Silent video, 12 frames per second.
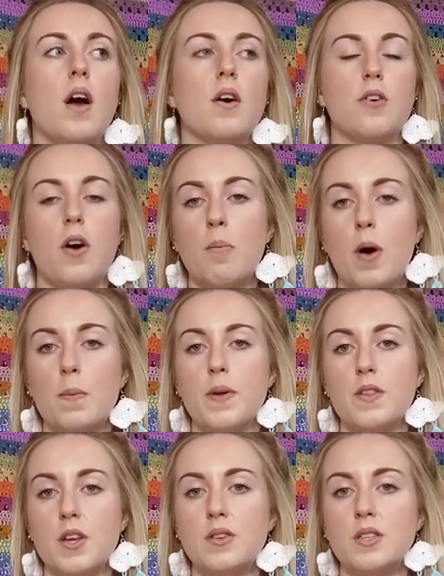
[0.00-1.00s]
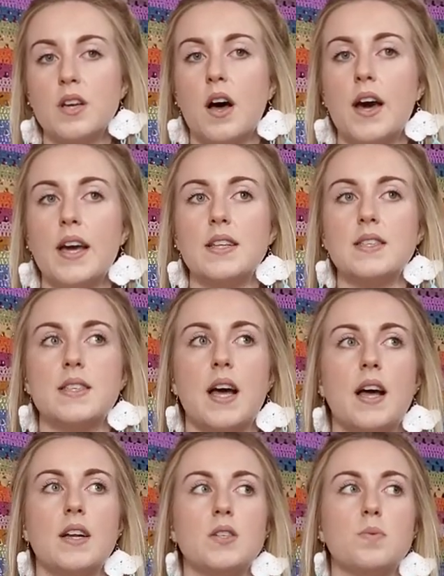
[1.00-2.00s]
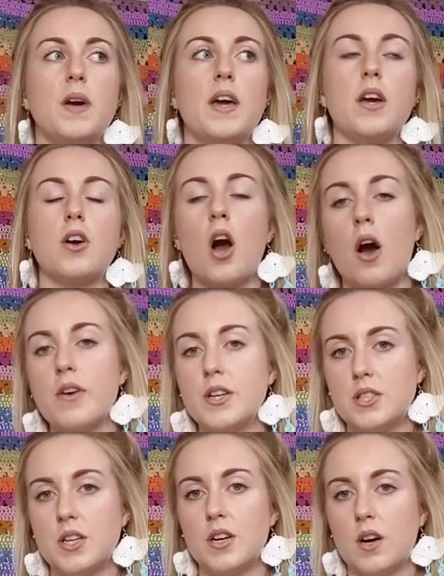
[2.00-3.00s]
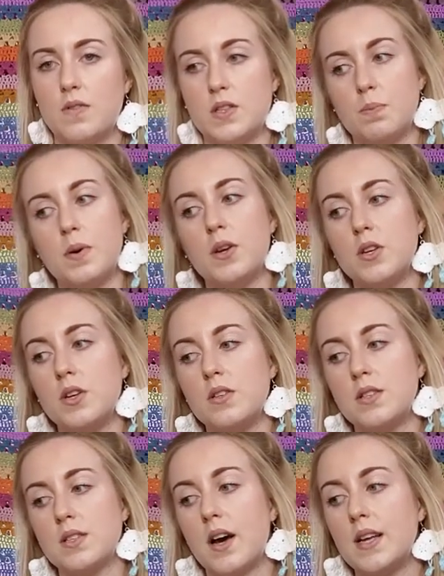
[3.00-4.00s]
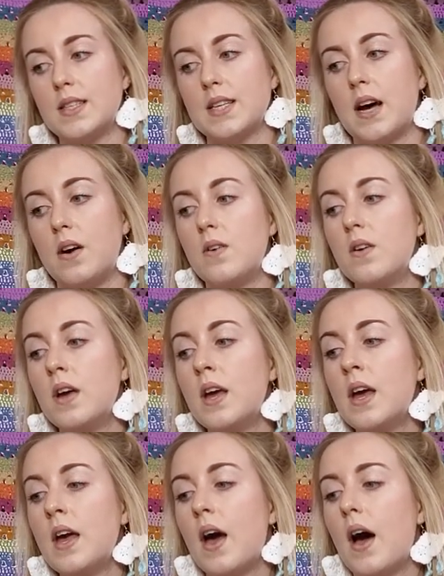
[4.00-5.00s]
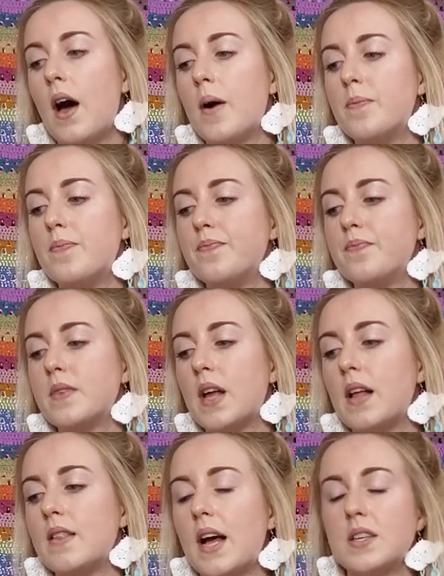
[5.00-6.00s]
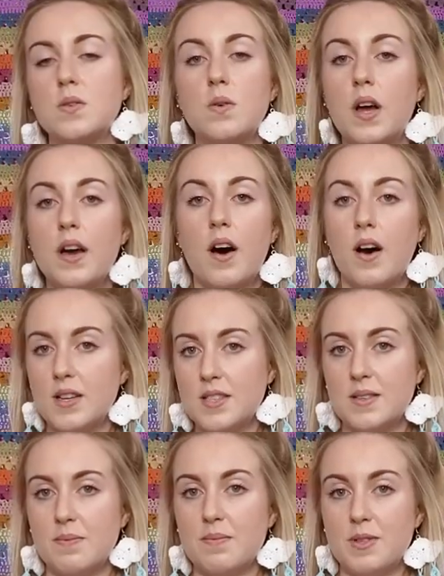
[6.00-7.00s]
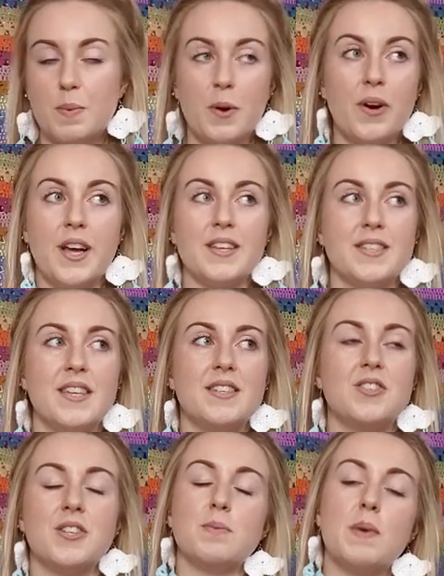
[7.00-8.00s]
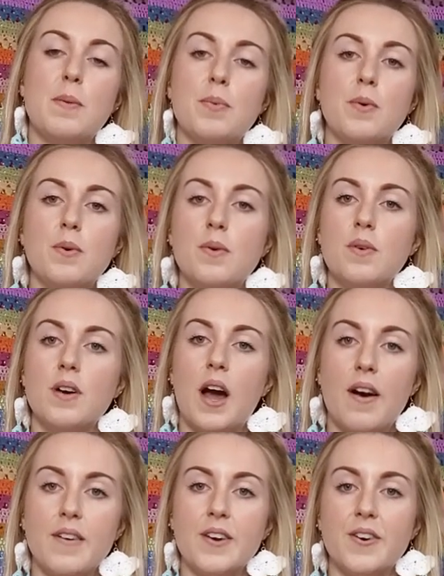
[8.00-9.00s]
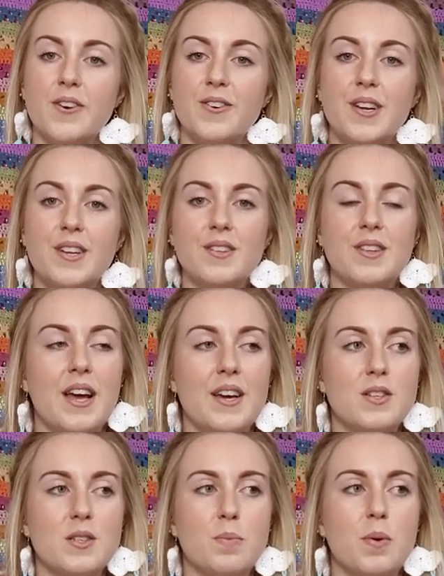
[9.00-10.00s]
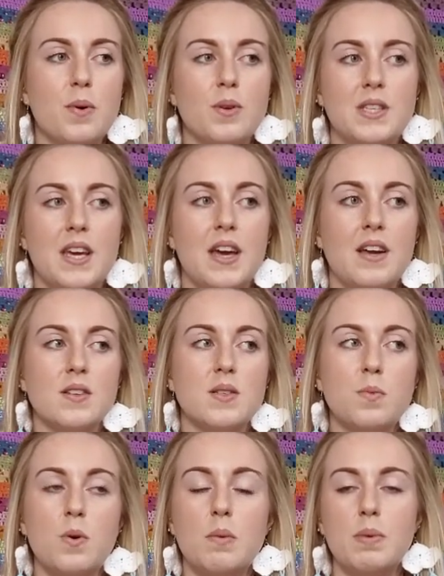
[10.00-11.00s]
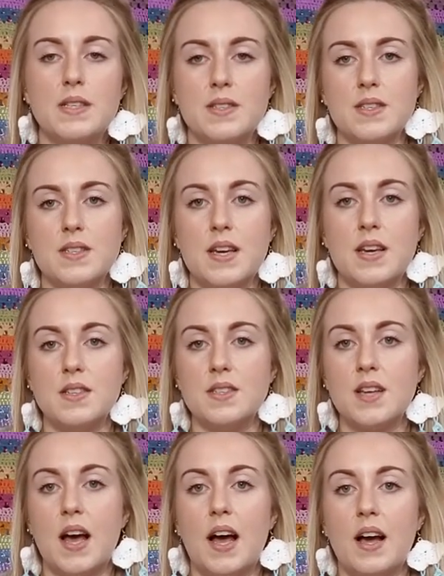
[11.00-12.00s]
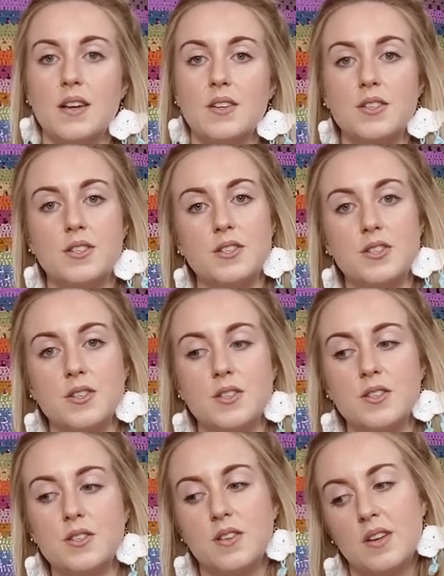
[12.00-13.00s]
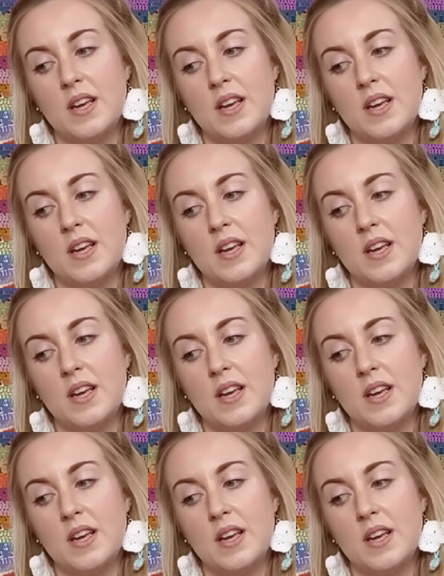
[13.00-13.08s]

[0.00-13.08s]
come up with new designs and we're encouraged enough to put new designs out. Um, and that's all I ask be honest, is just people carry on like supporting smaller businesses and just